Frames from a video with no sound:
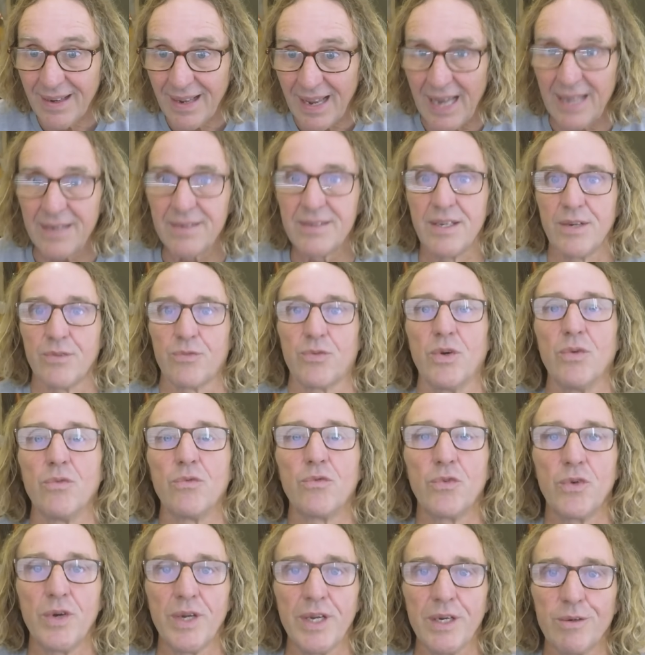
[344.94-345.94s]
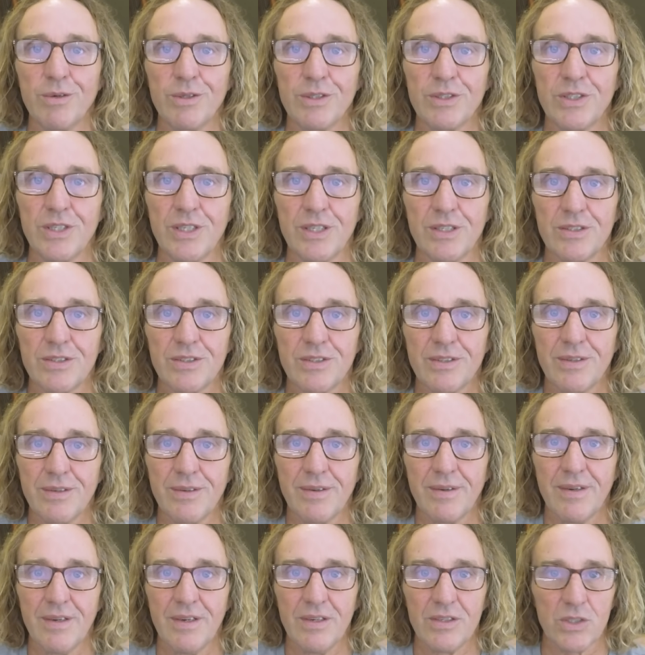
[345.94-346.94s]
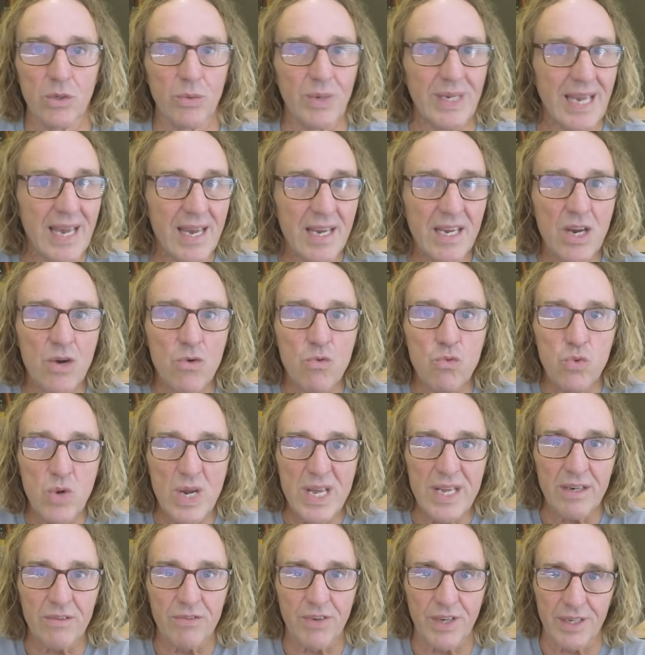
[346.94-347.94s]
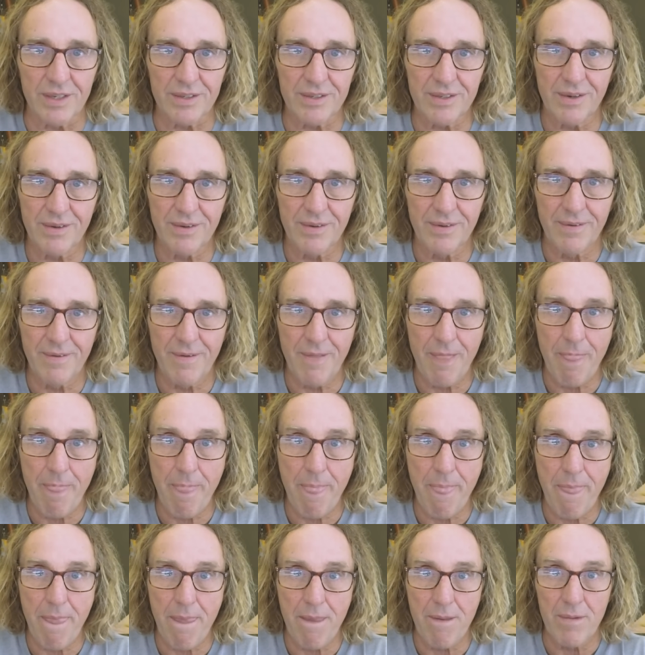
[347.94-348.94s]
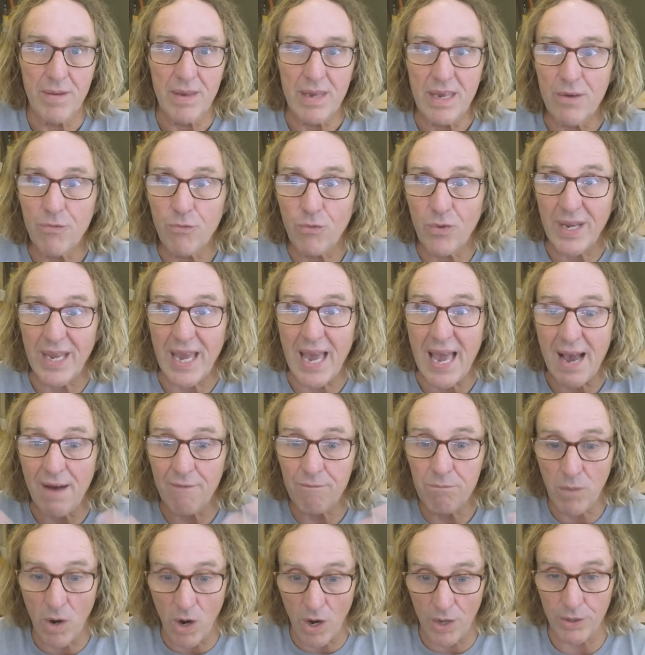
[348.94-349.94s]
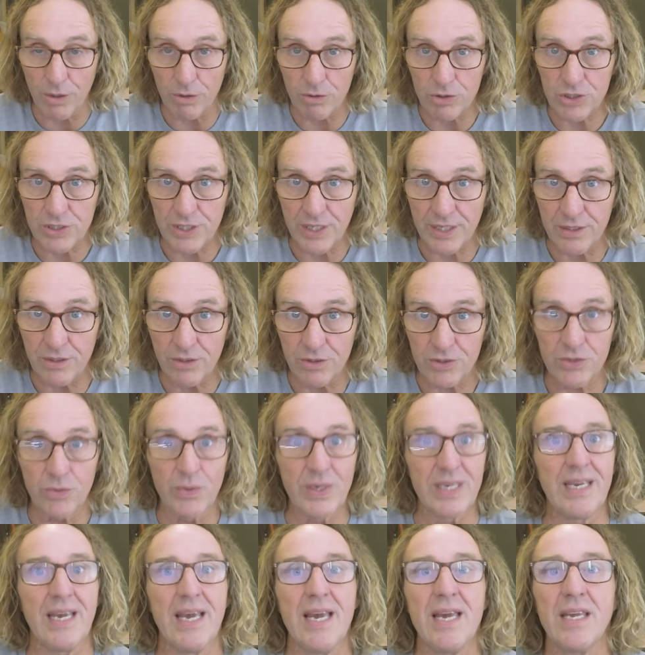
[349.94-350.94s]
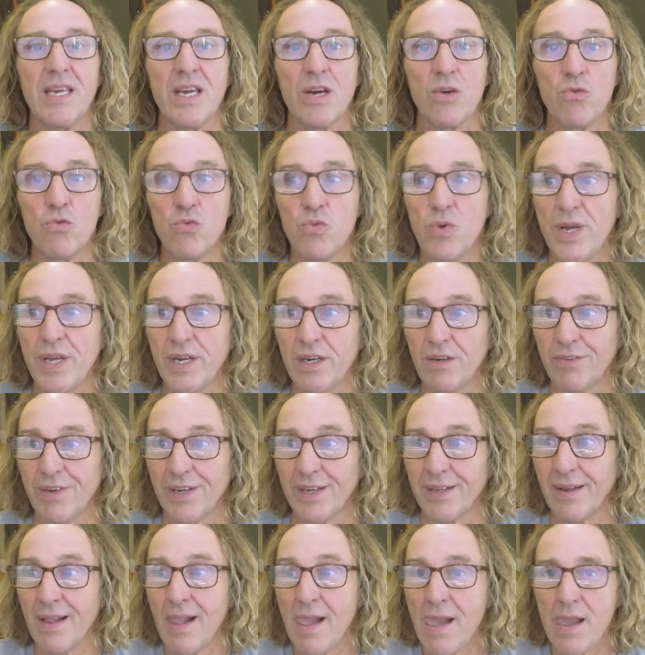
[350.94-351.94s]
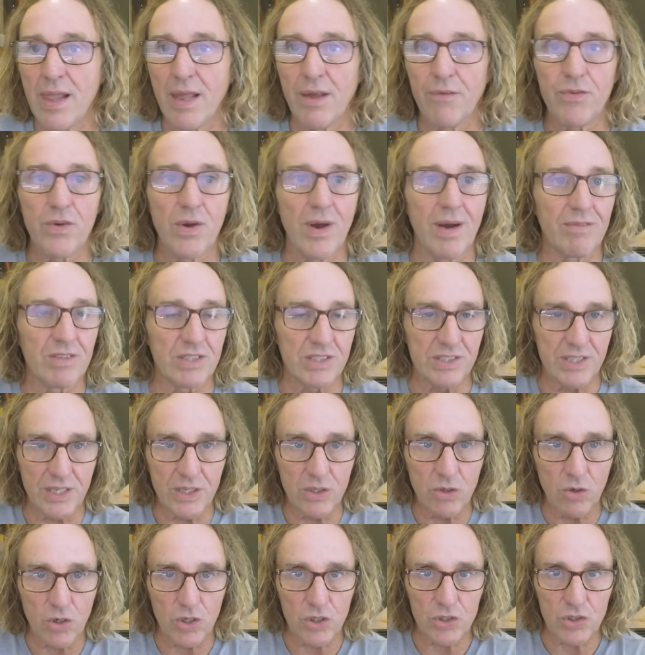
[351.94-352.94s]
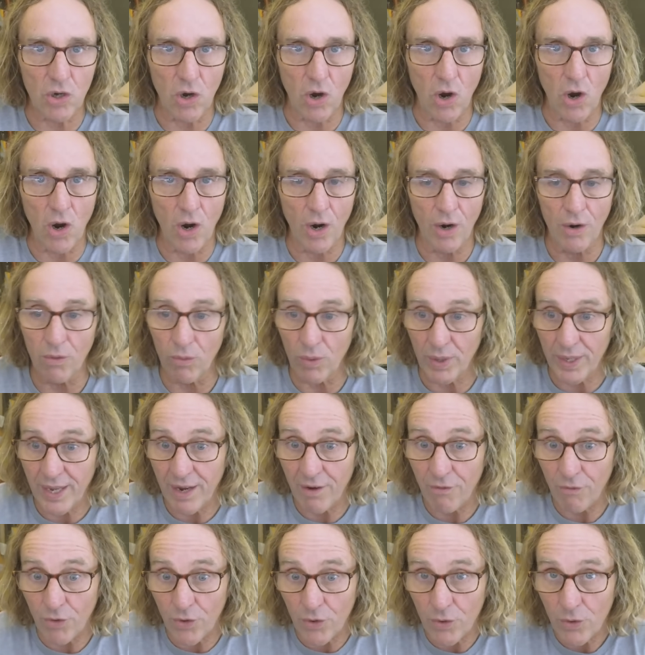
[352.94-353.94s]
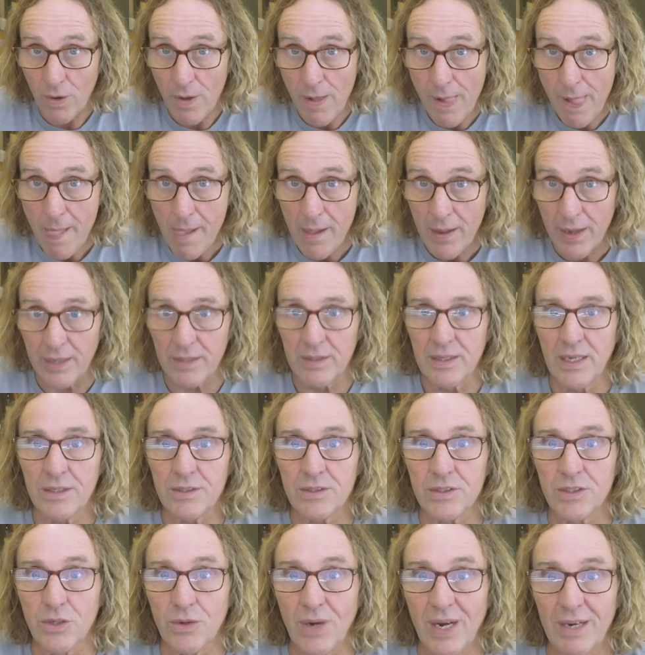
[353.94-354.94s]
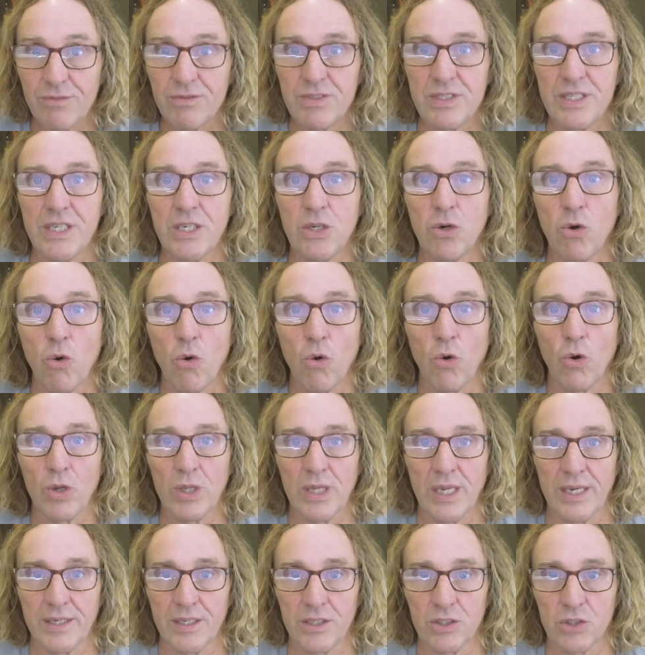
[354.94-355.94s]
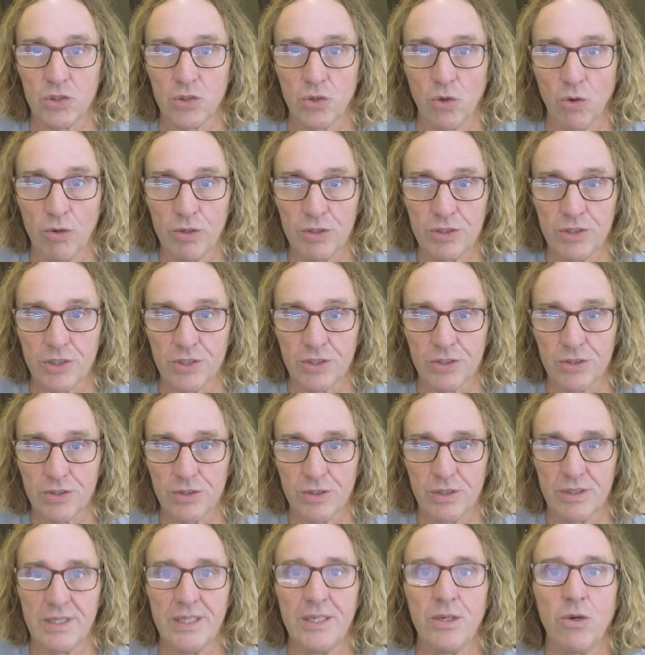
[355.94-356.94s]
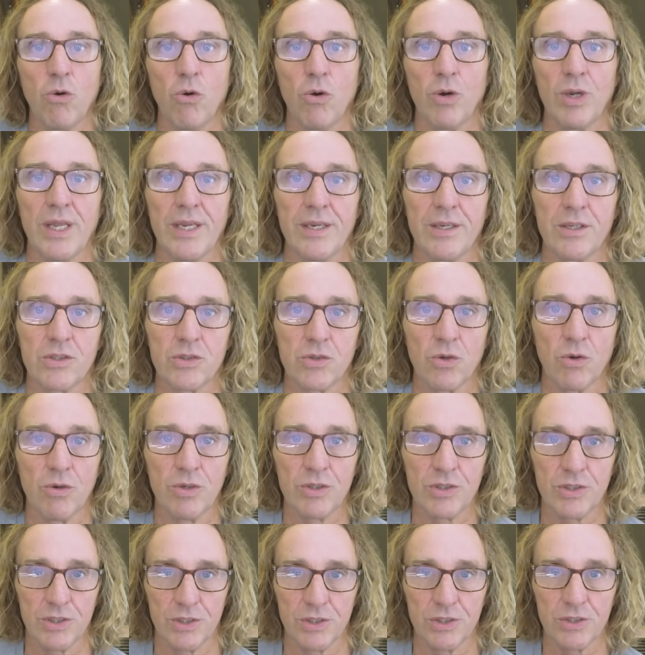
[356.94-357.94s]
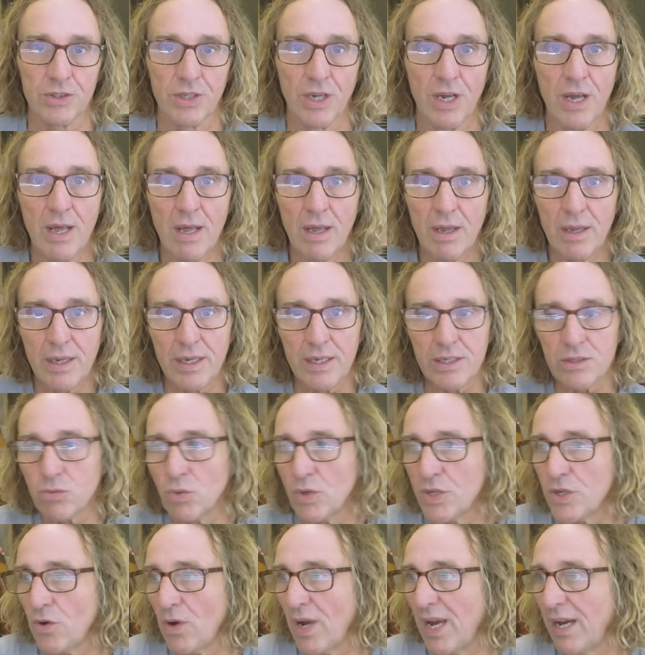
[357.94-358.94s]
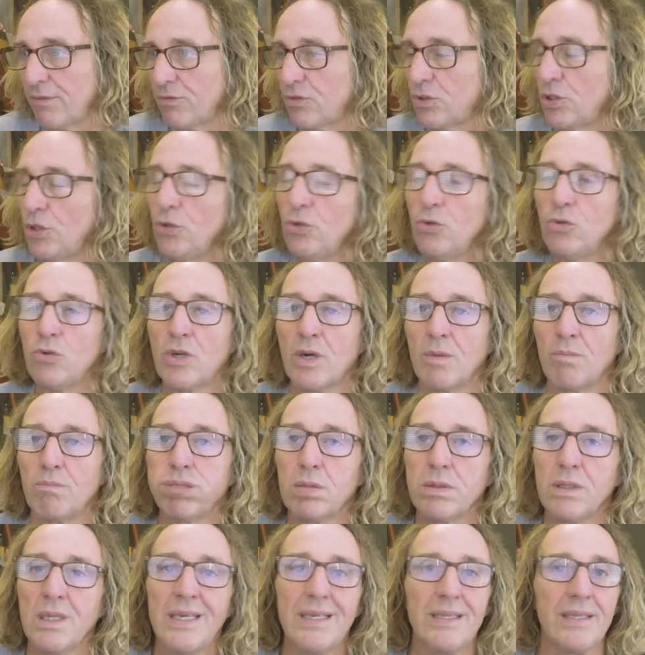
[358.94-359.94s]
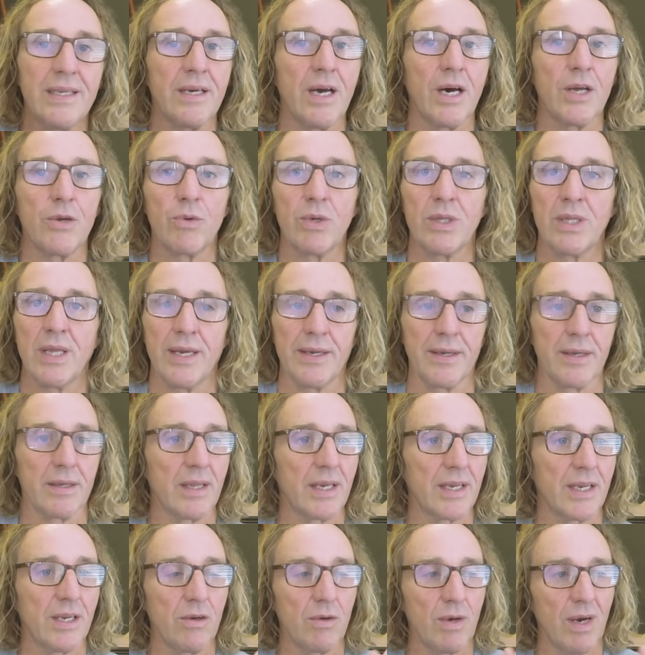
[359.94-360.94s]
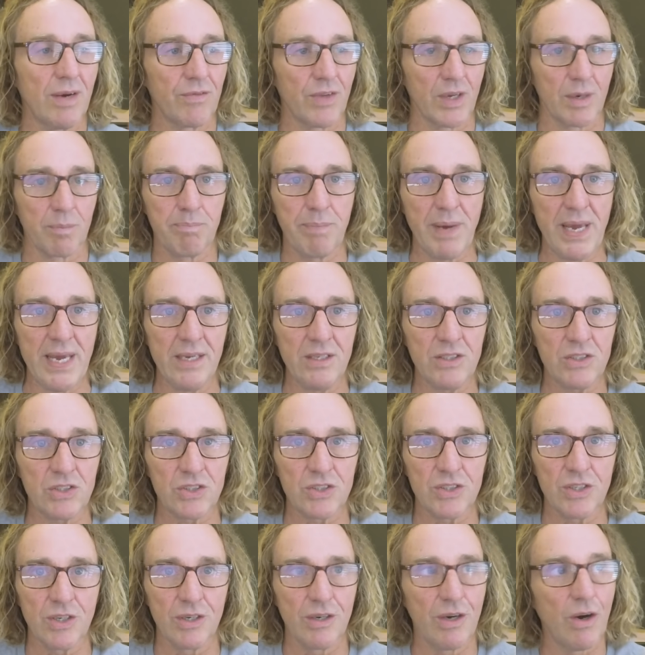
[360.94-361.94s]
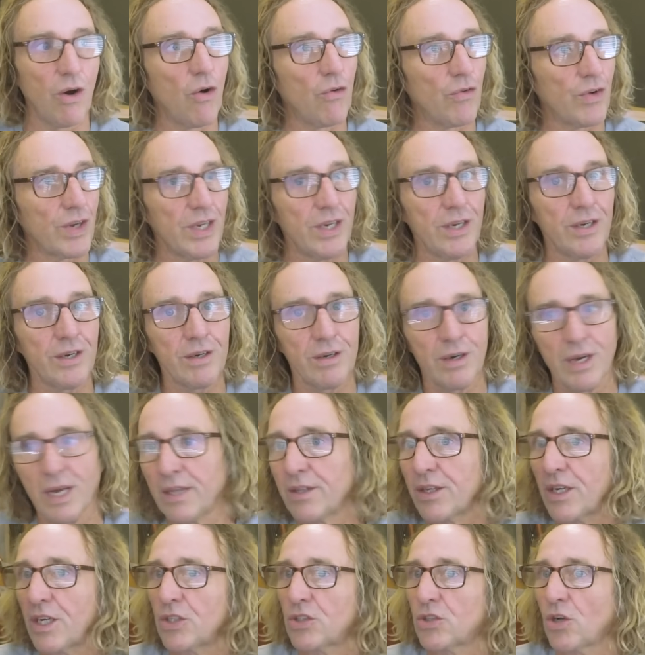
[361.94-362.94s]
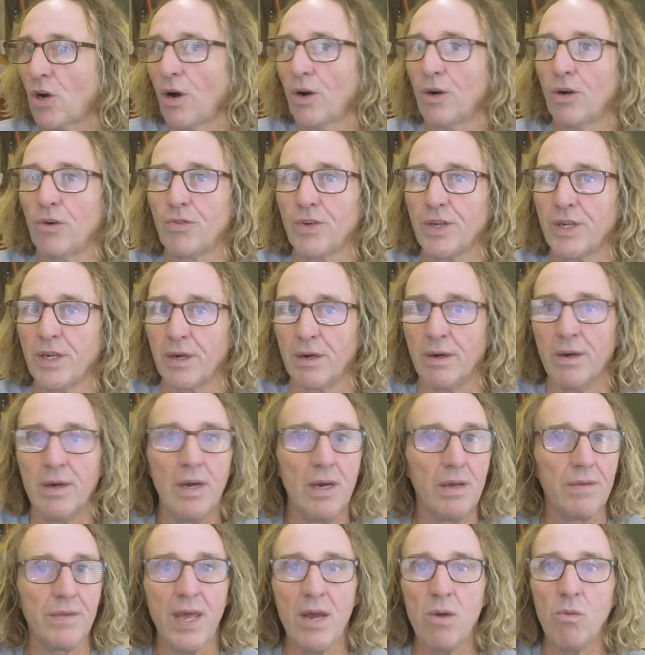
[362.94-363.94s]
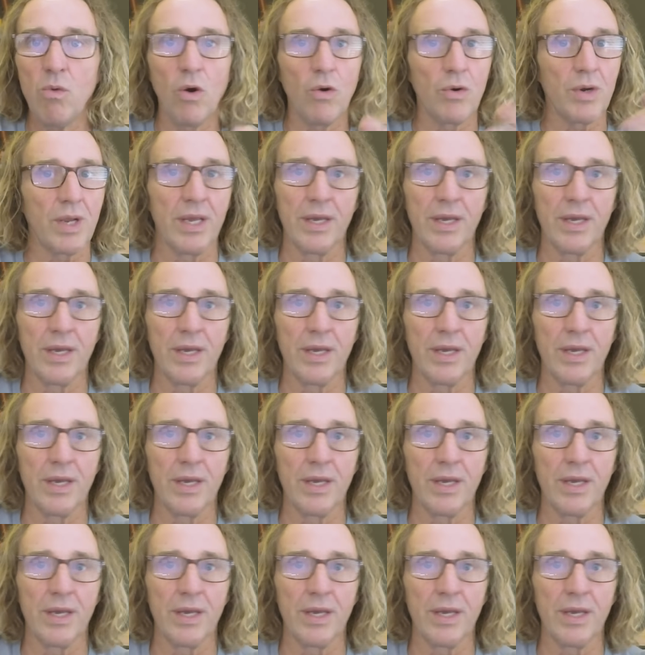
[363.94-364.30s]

at different frequencies. So we can't get rid of it if we have mono signals. We can't get rid of it if you have a single guitar or whatever, unless you have decorrelated sources. Decorrelated sources is when you have two completely unrelated, like you have the bass over here and the guitar over here. They won't